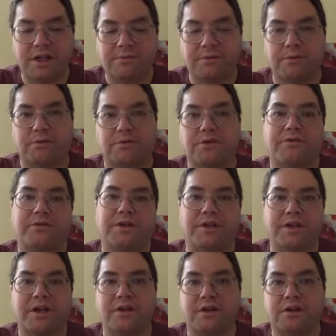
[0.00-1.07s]
be one of those fun
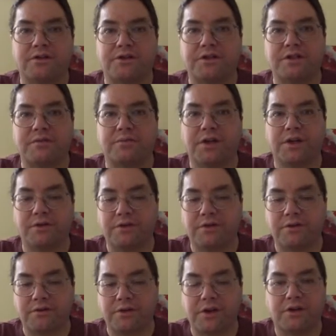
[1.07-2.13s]
technologies to play with,
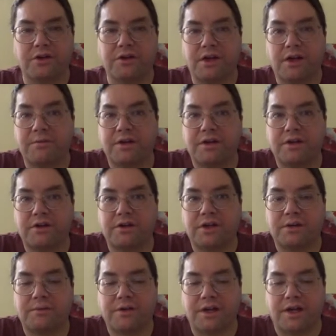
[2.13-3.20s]
or it could come in. It could
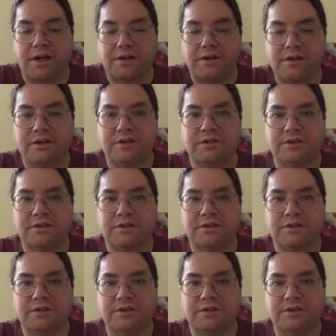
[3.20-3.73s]
come into handy.